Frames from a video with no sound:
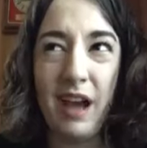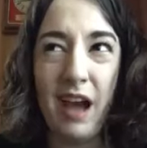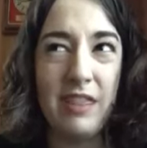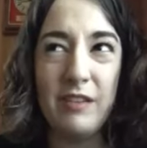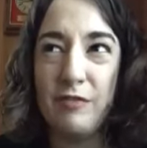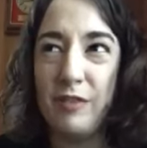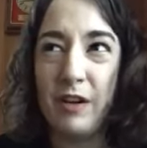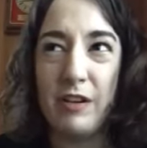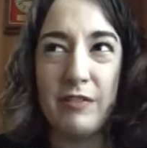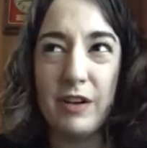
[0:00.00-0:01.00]
I think
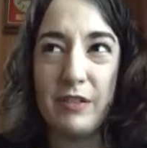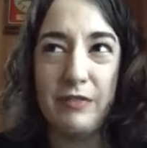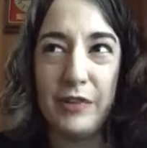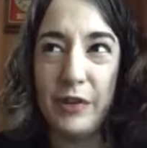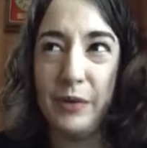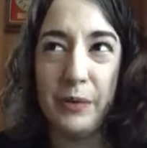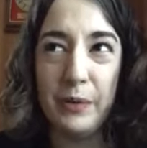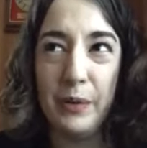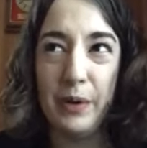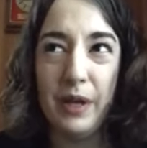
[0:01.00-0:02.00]
very, very
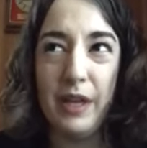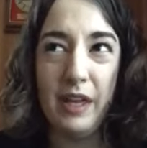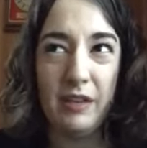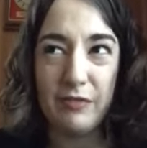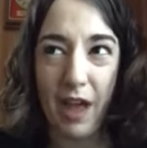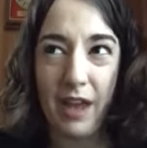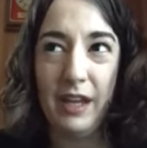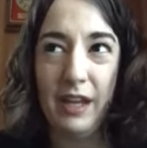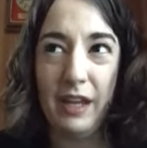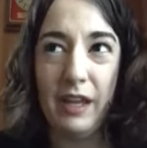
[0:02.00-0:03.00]
few, if
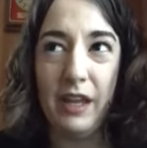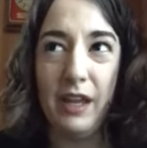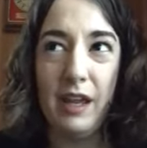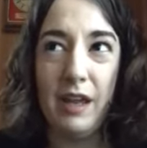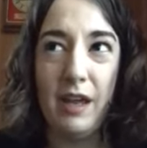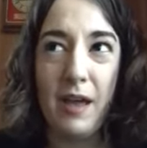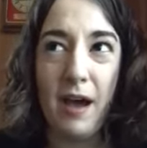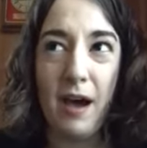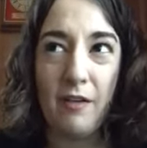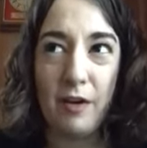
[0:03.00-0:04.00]
any,
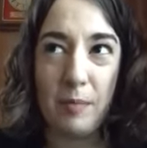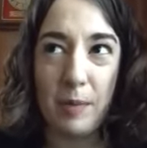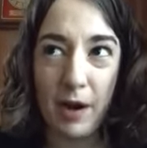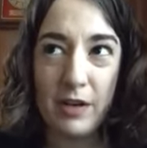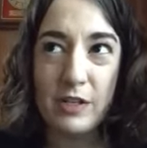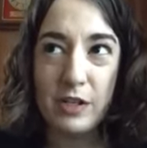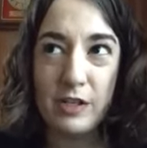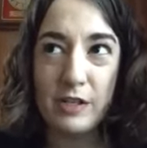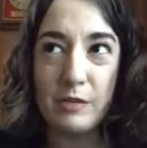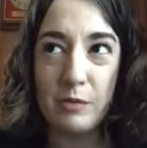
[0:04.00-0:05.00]
of our
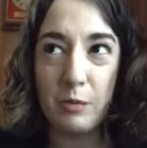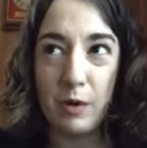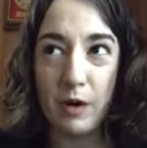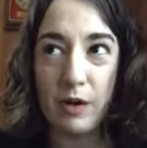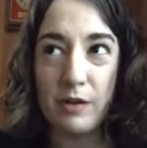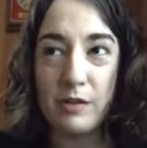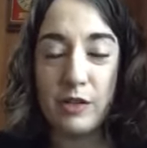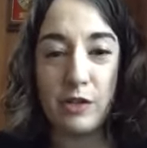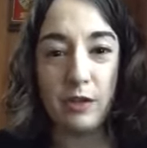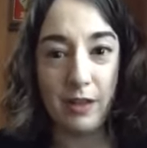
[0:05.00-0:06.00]
parishes were
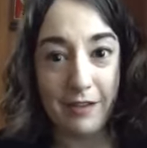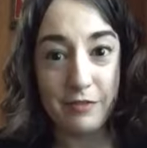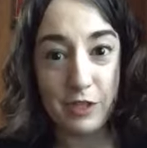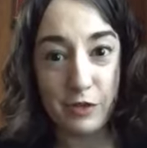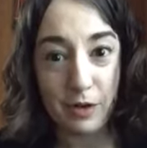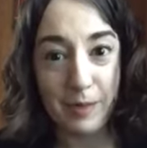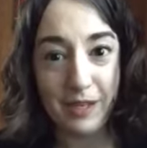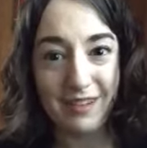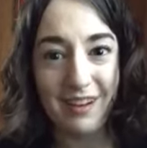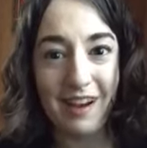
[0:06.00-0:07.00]
live
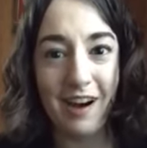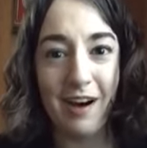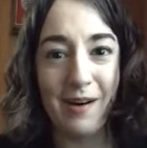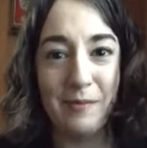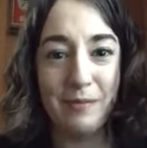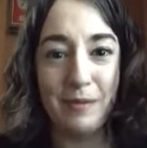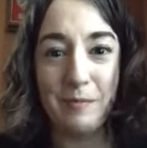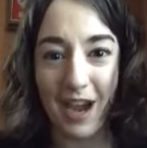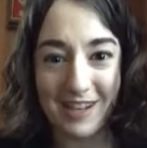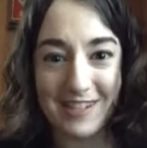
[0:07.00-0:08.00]
streaming um,
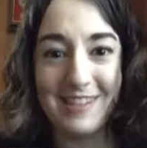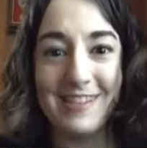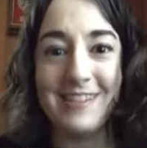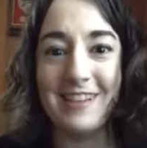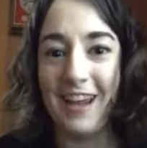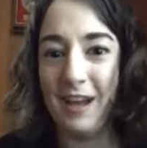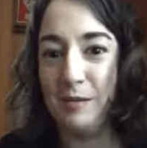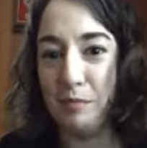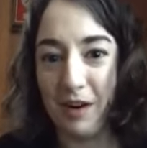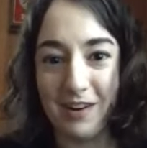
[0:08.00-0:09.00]
masses
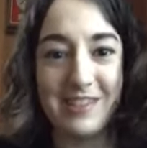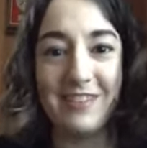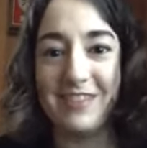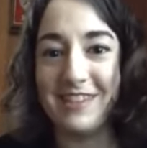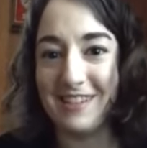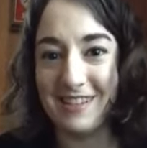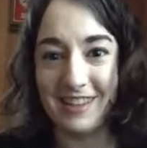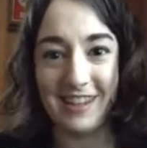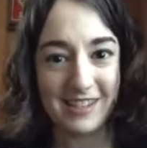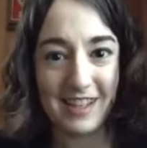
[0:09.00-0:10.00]
and prayer services and
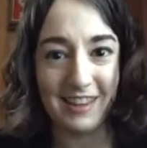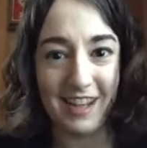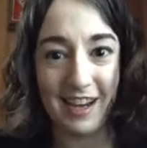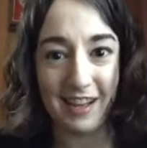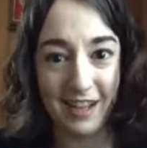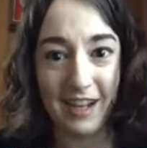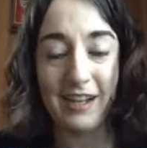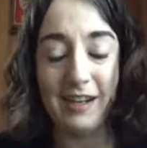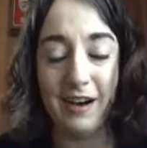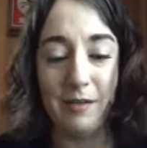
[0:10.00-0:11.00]
things like that
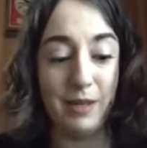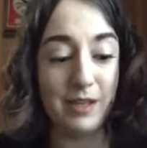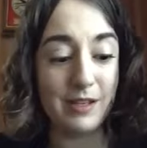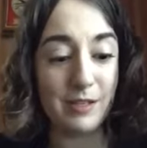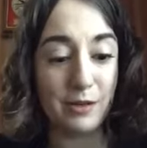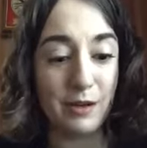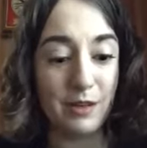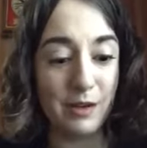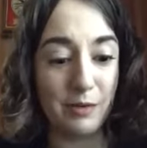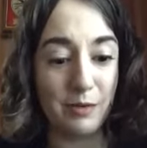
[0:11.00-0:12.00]
online um, because there,
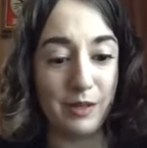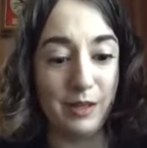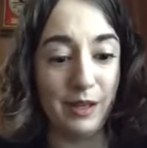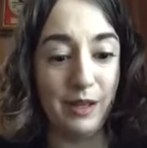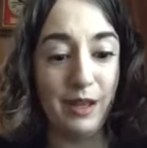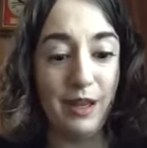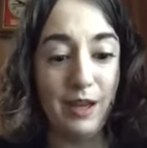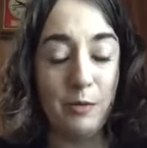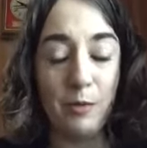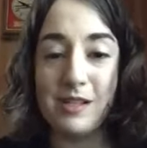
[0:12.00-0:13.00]
there really
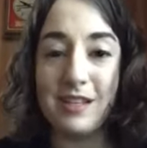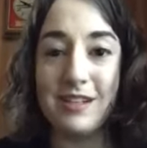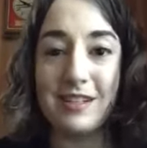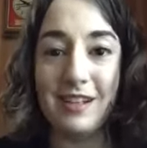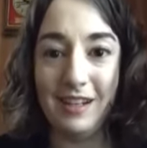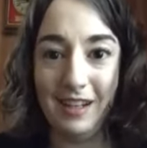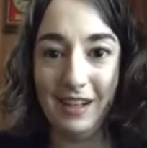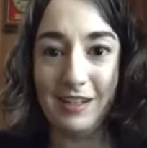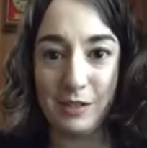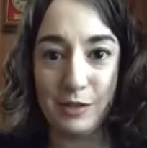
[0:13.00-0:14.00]
wasn't a
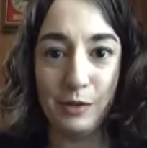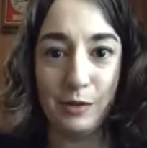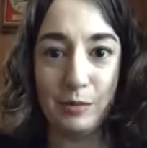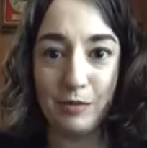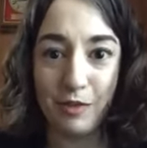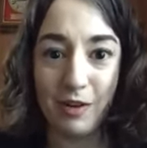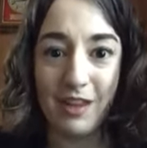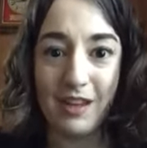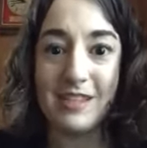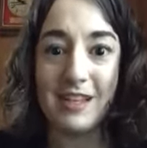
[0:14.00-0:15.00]
need to before
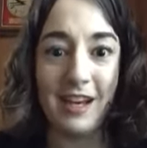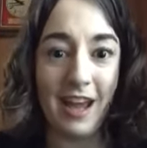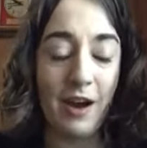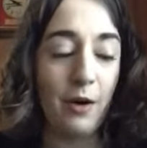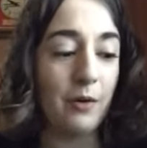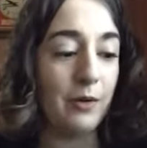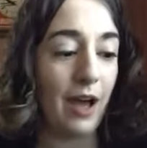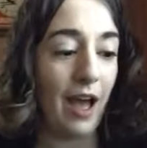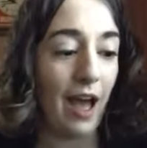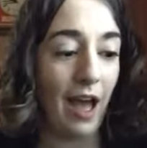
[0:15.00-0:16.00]
this. And now
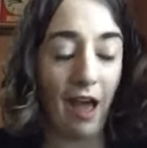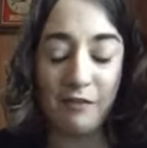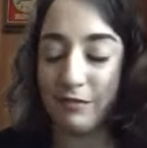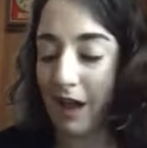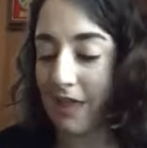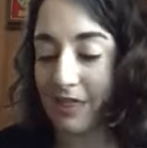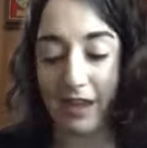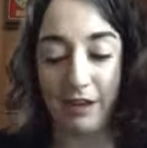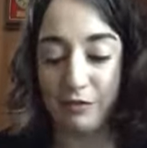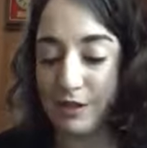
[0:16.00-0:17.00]
I think
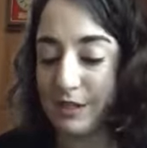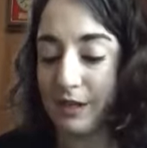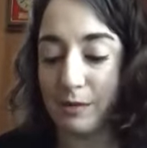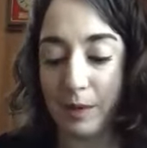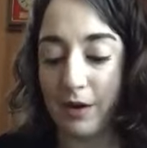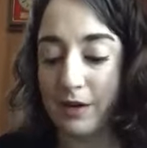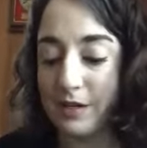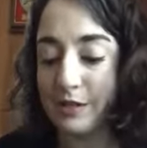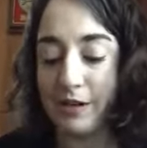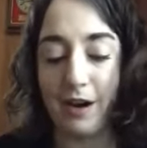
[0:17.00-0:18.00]
every single
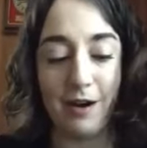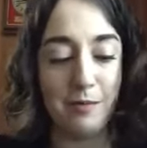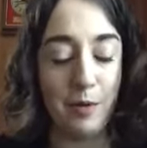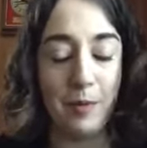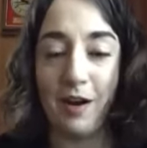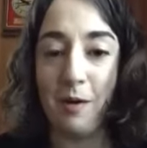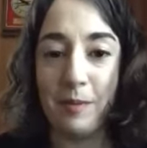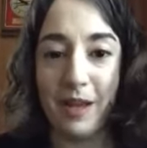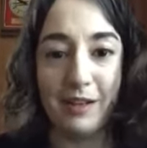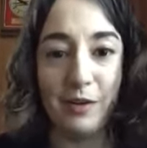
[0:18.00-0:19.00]
parish, um, no matter how
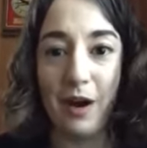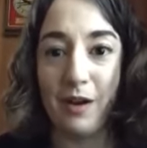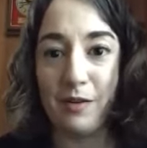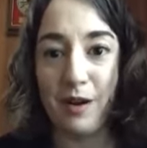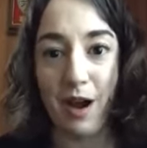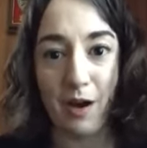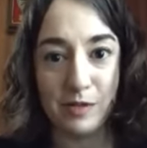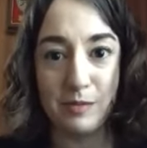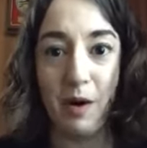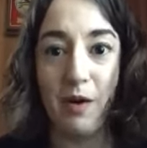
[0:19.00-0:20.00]
big, no matter how
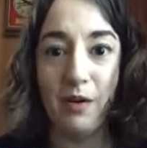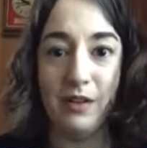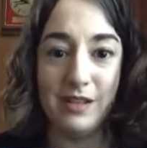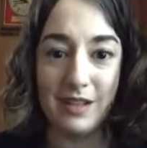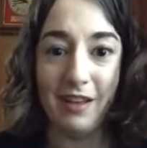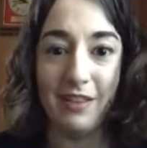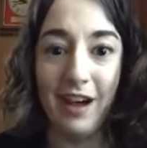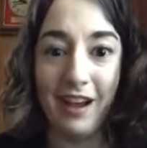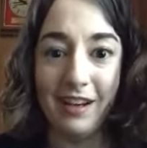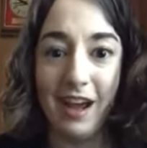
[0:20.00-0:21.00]
small, is
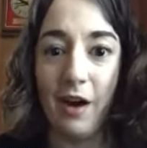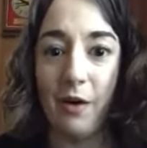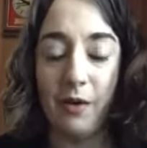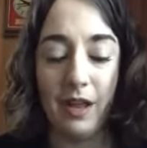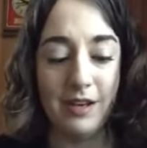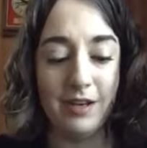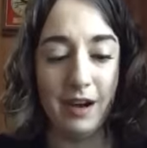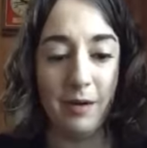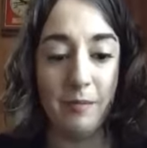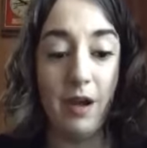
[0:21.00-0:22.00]
online now and
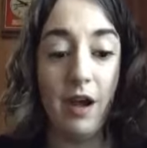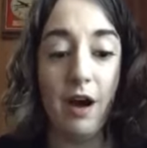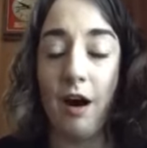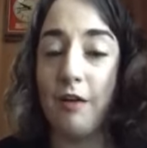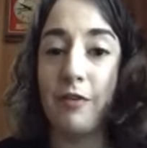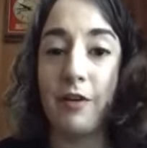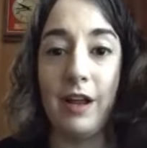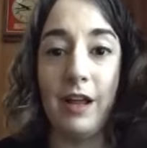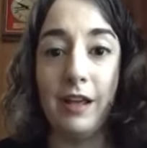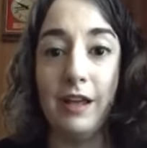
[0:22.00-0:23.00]
um,
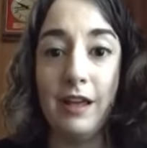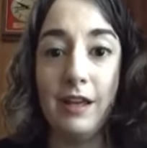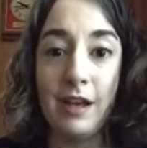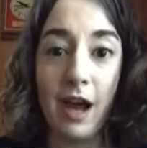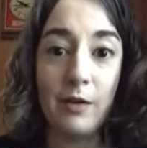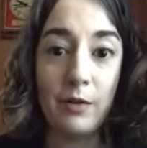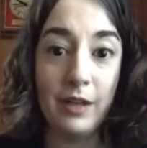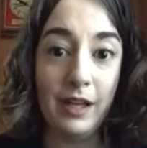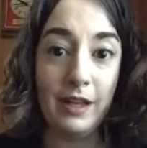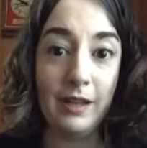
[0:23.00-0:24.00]
offering not
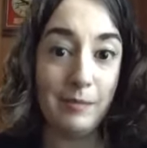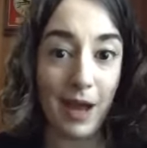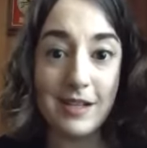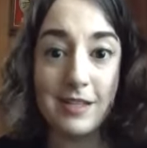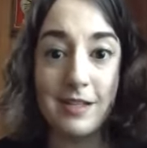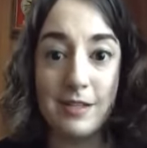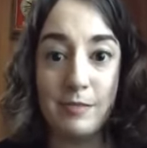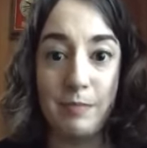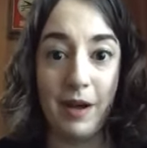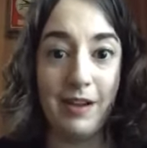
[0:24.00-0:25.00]
only masses
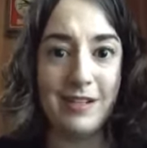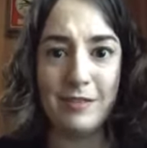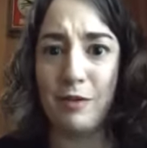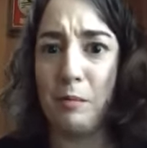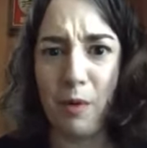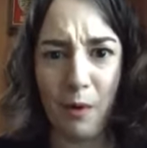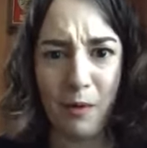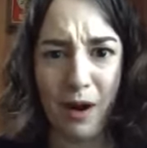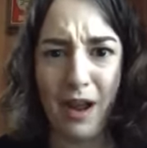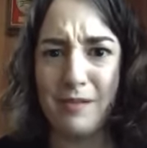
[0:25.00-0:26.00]
but different
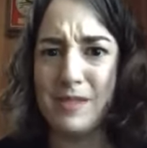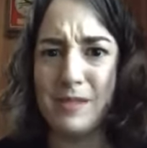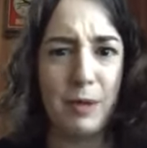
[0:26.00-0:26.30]
programs.